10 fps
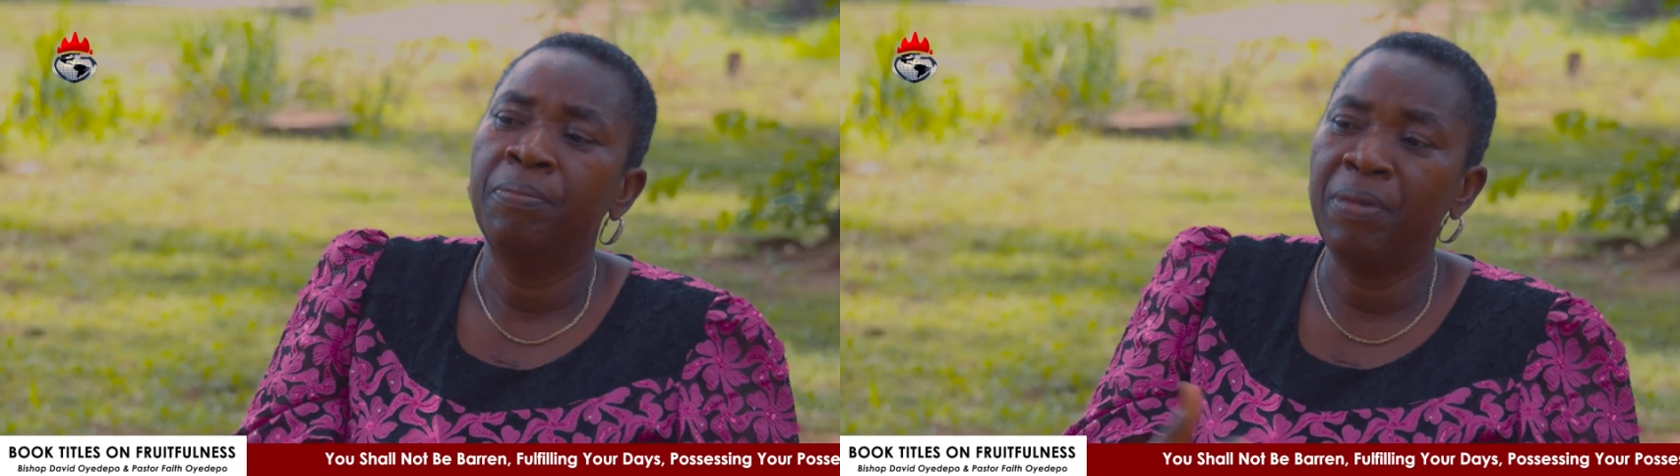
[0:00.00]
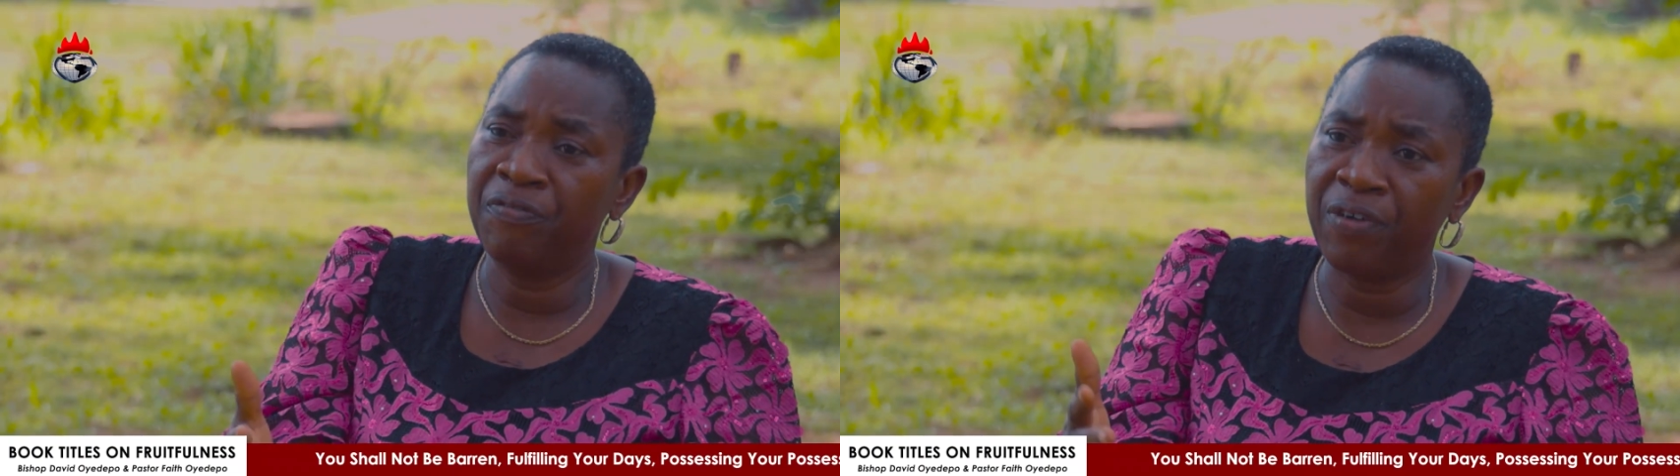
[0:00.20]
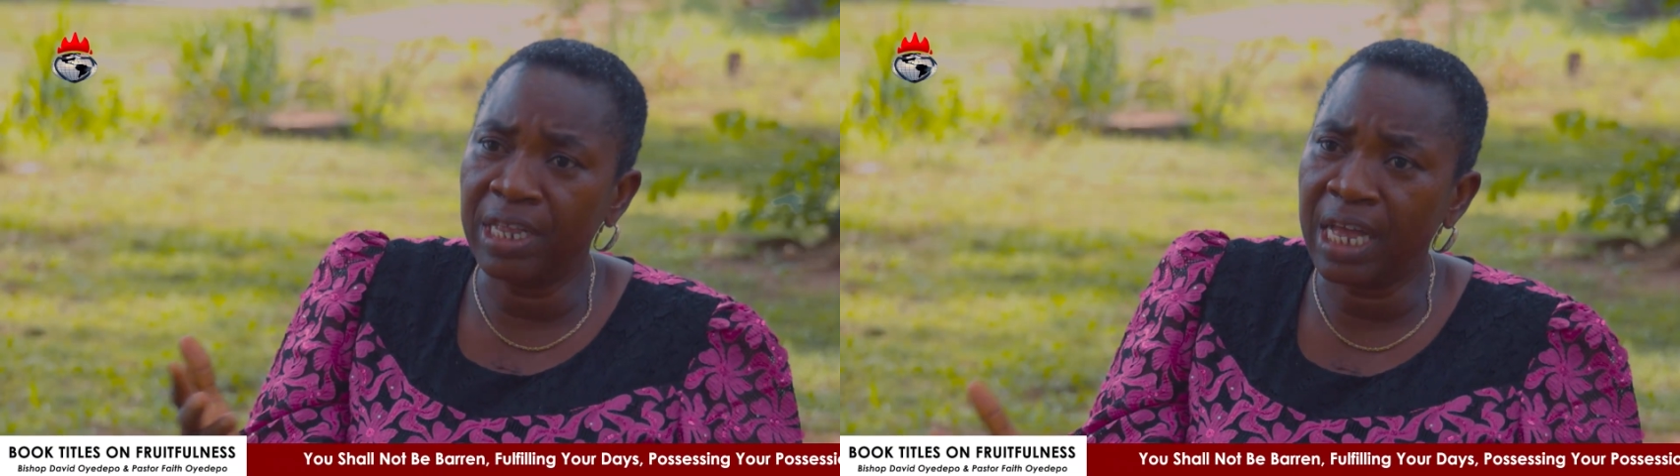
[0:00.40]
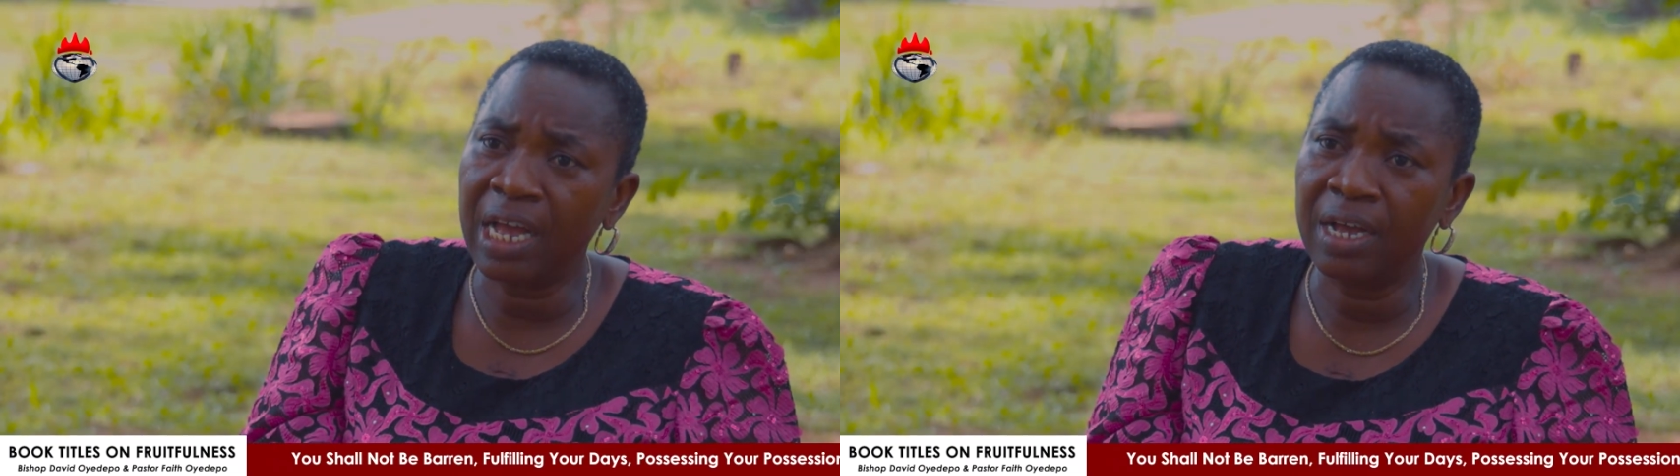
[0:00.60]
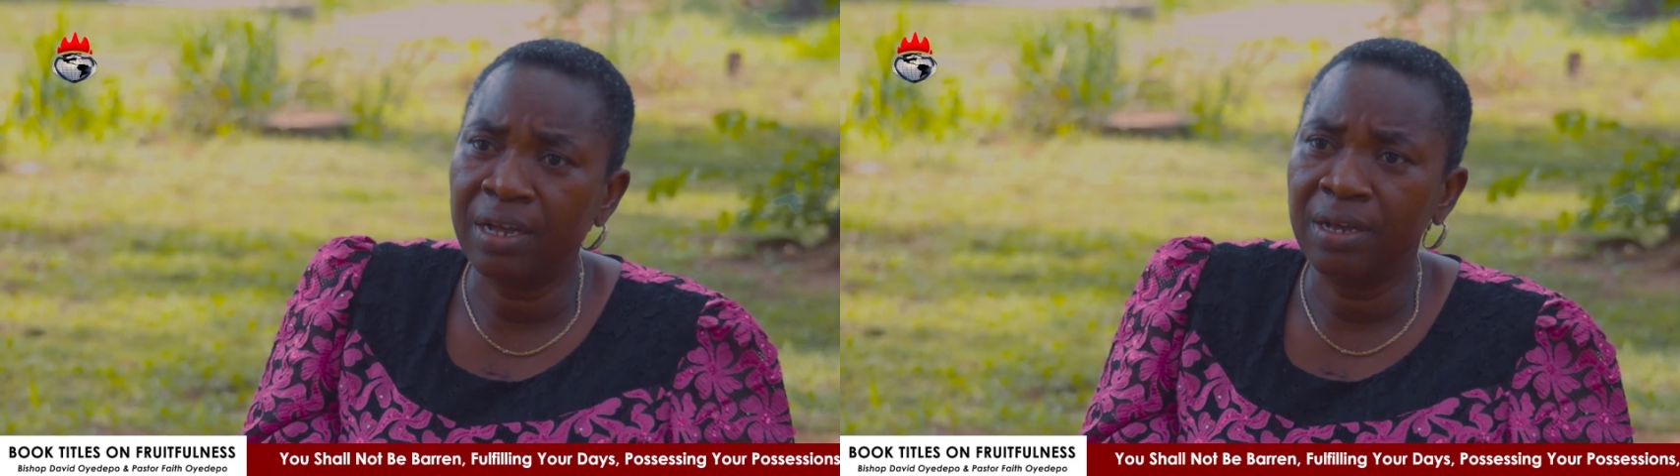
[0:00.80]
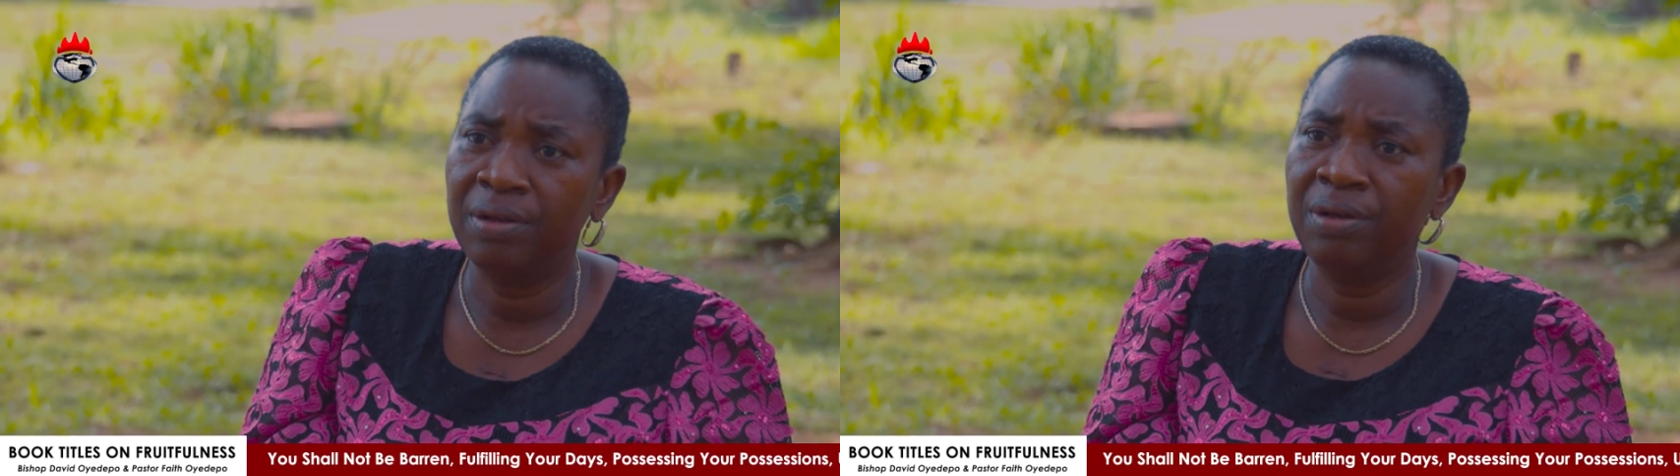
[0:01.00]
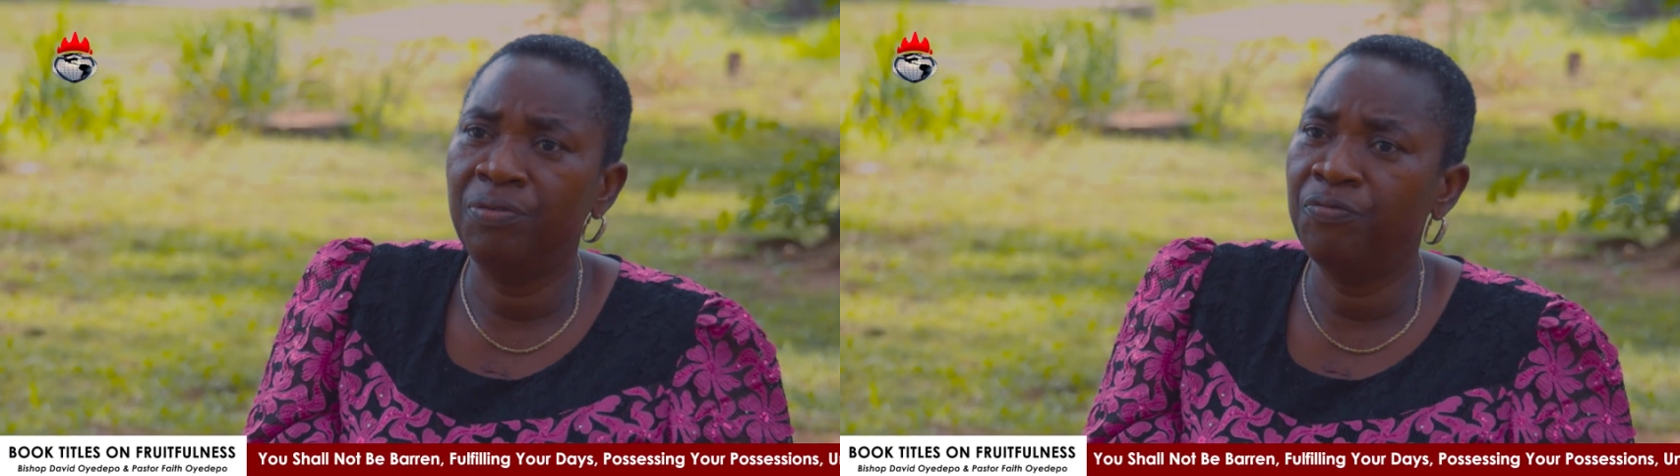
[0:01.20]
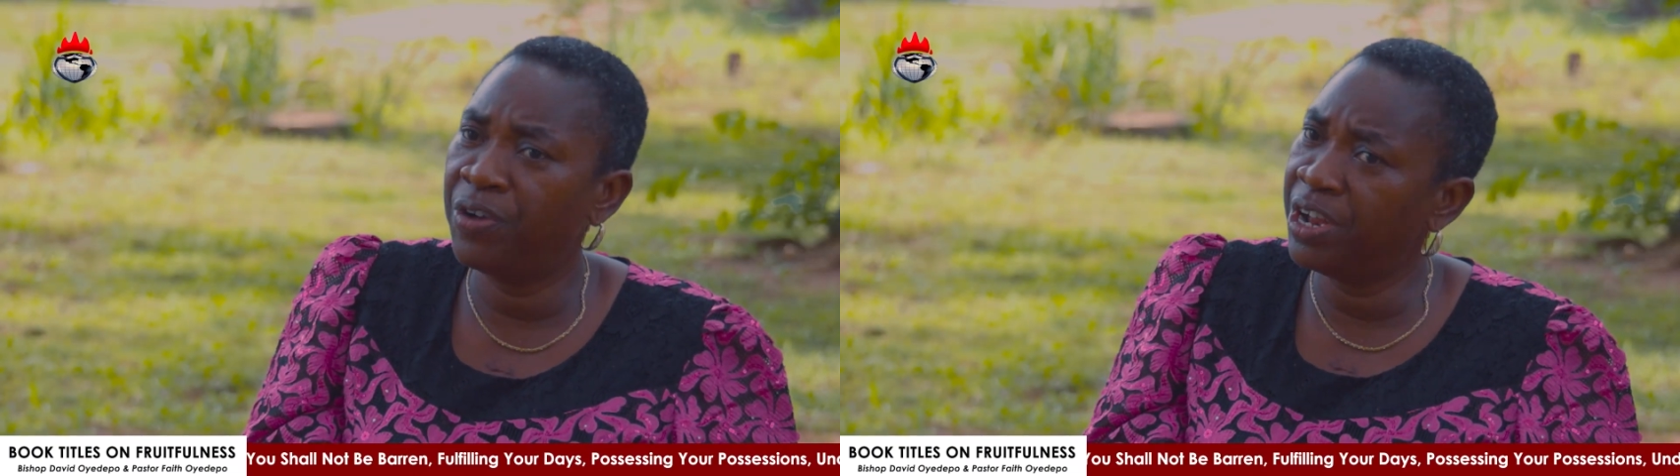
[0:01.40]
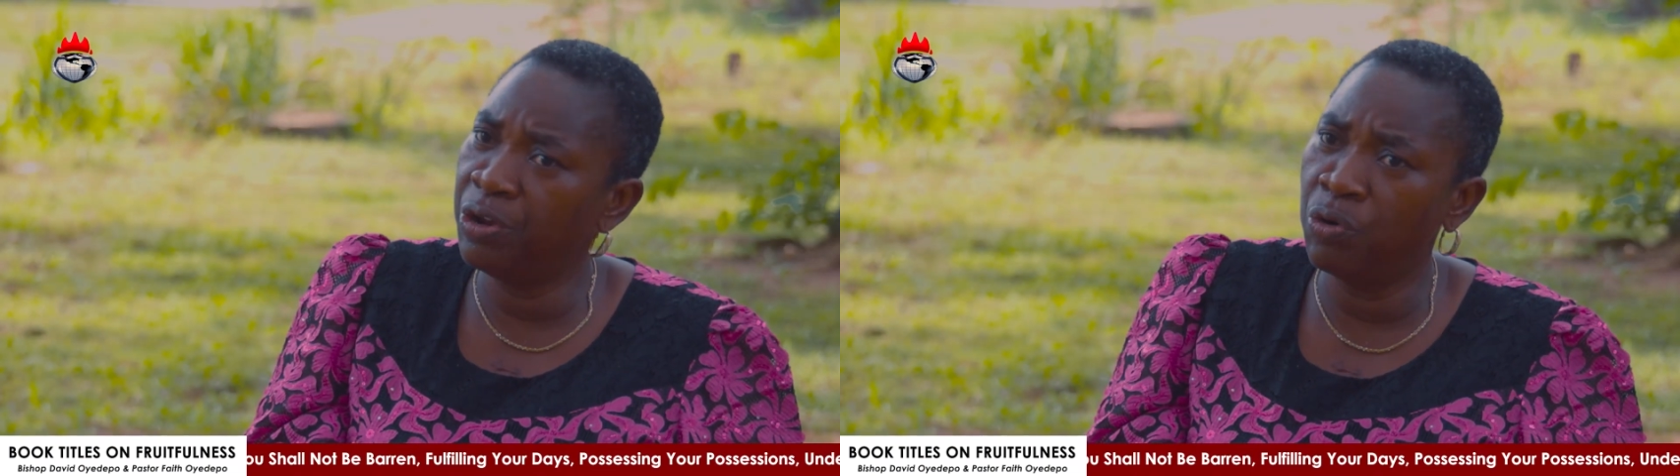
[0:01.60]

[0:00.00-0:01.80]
My father, very